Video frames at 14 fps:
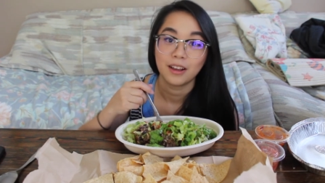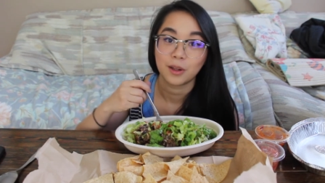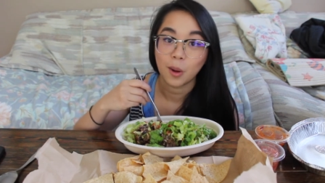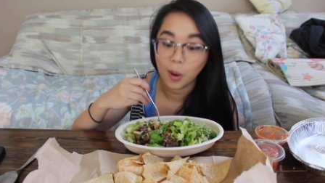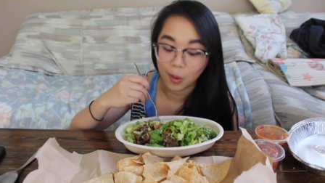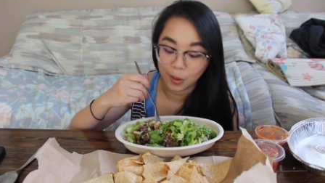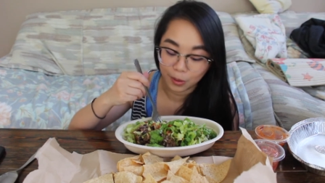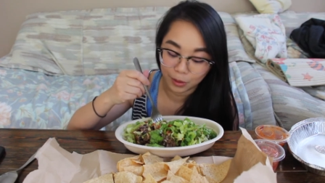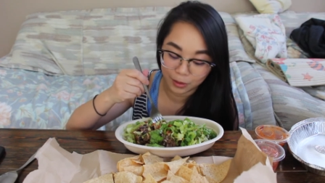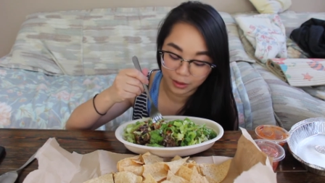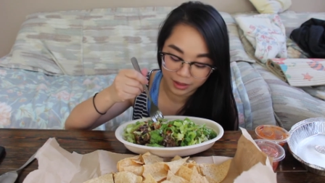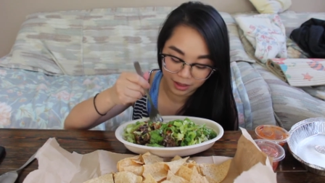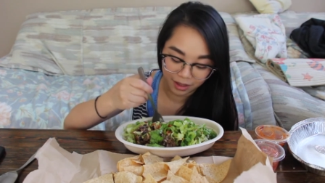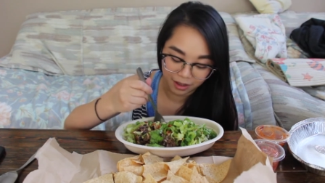
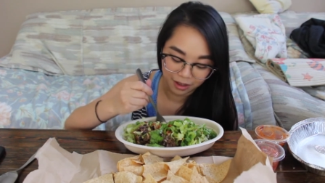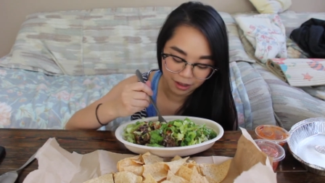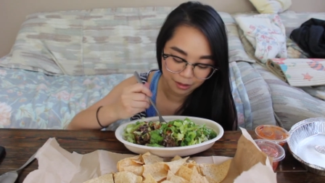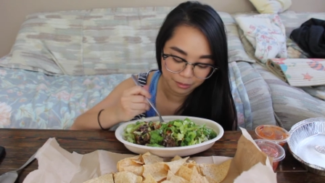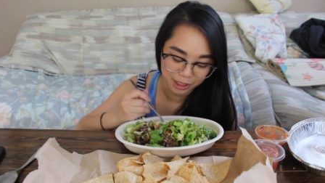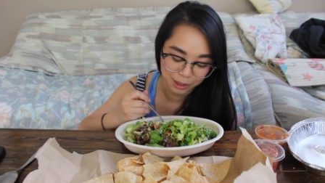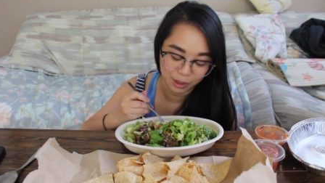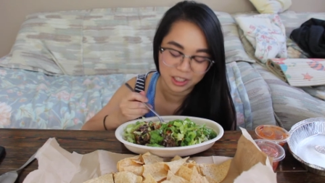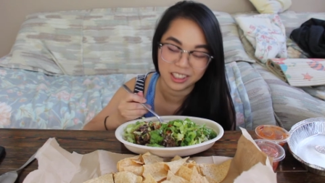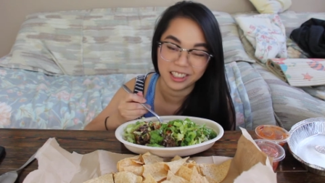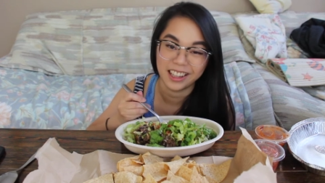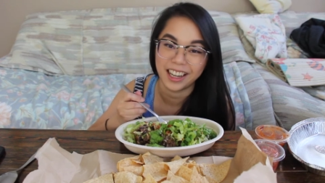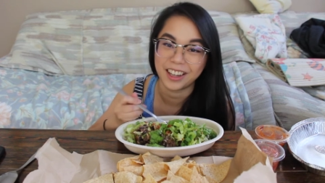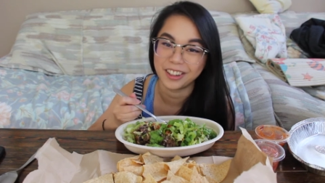cold, um,
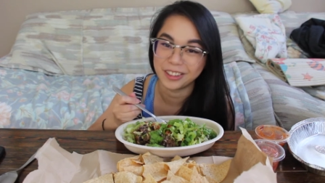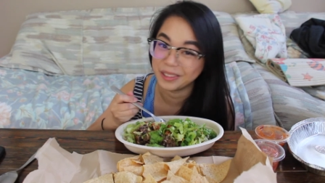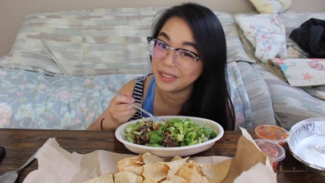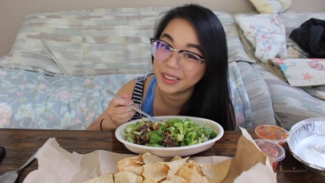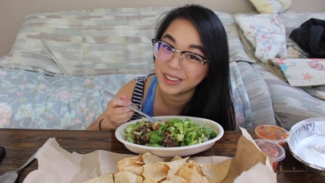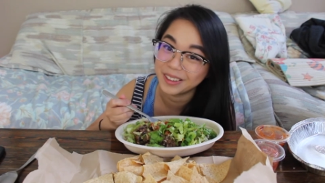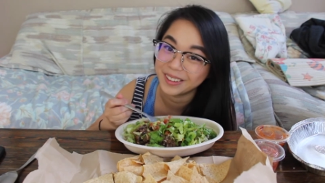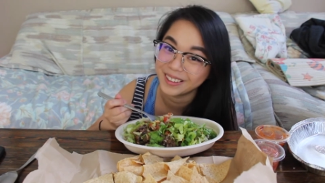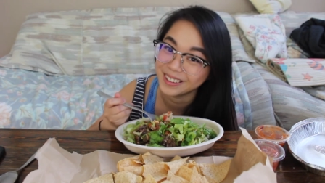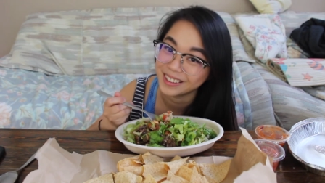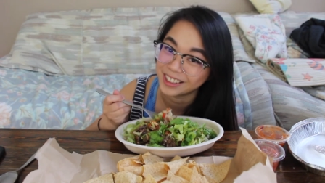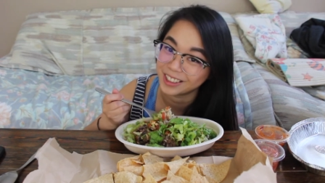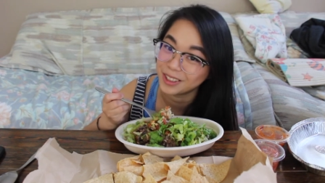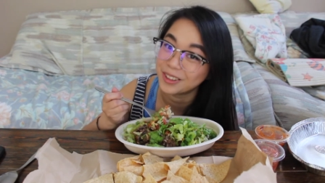especially like
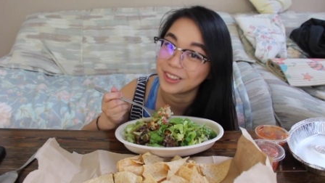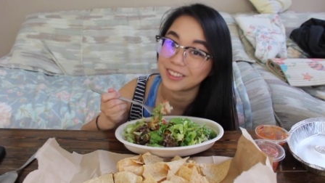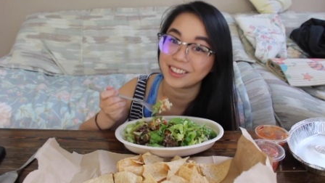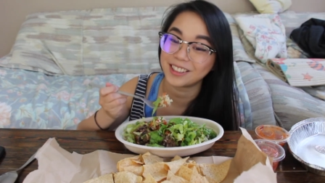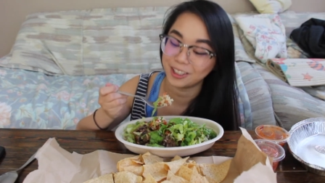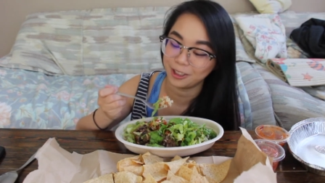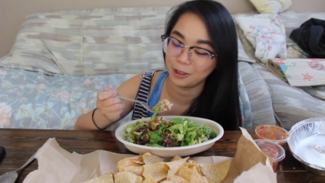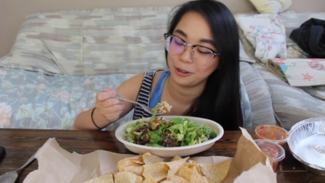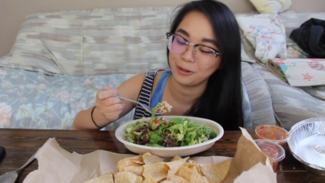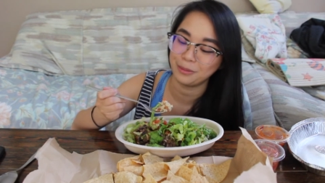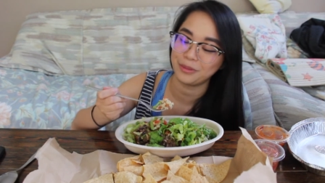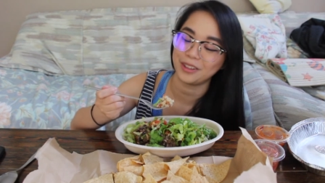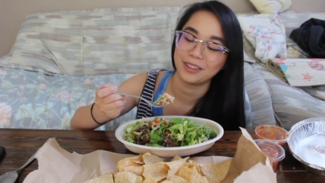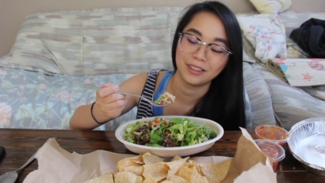noodles, noodle
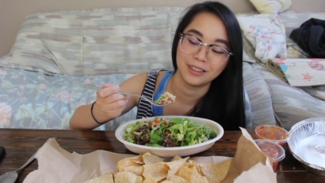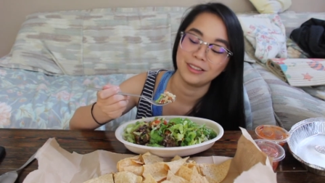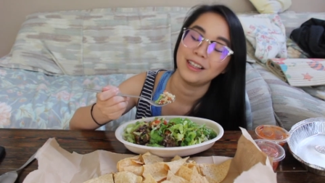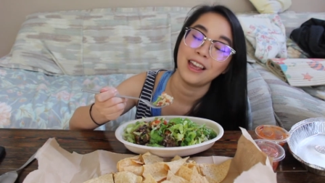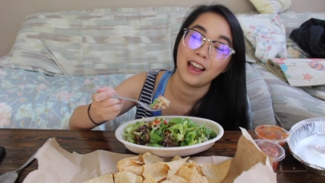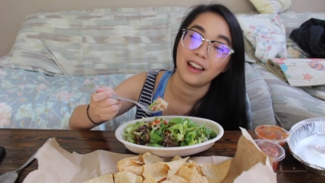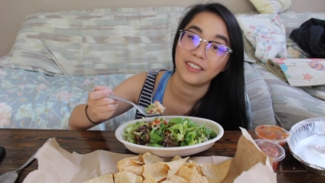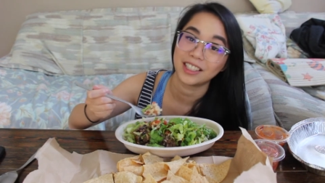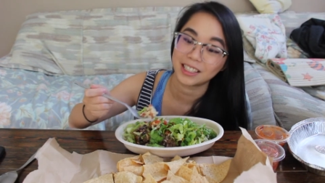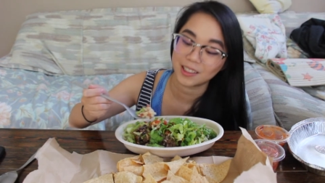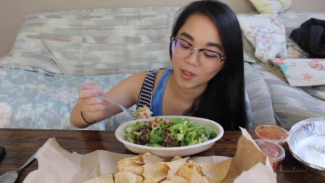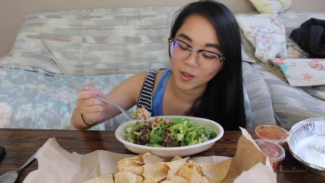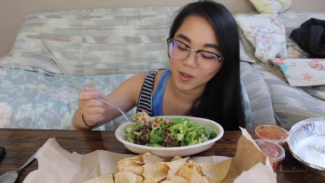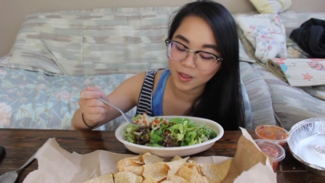soup. Oh, if it's
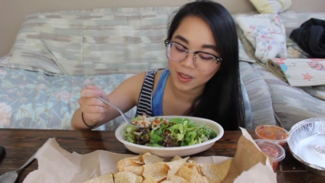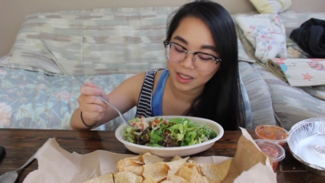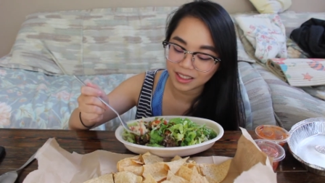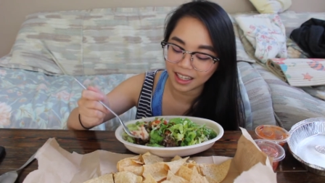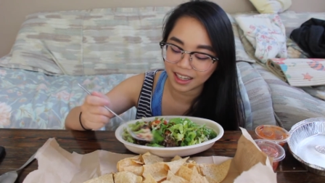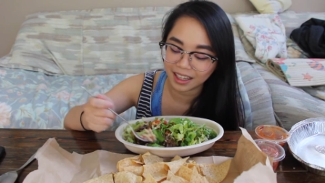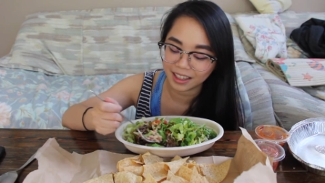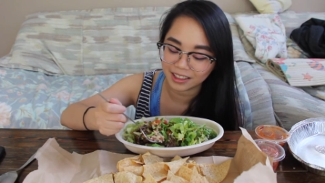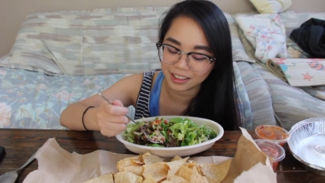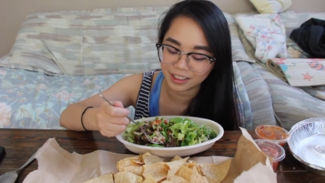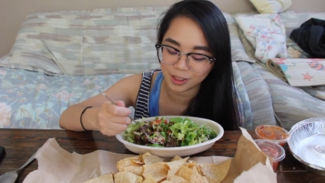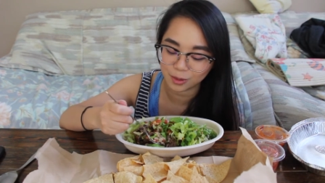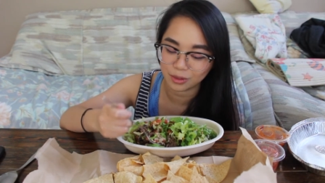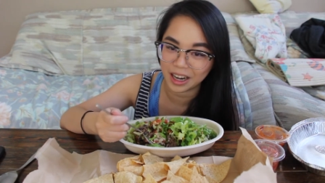cold, I
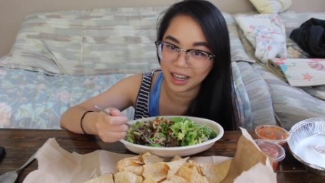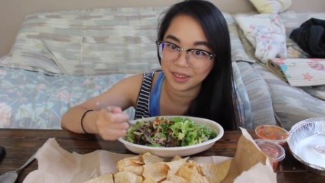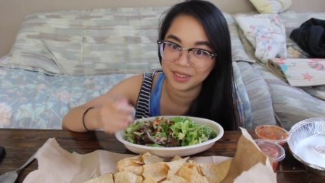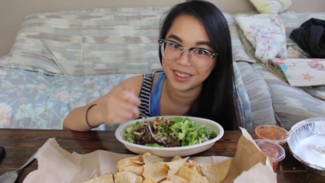just rather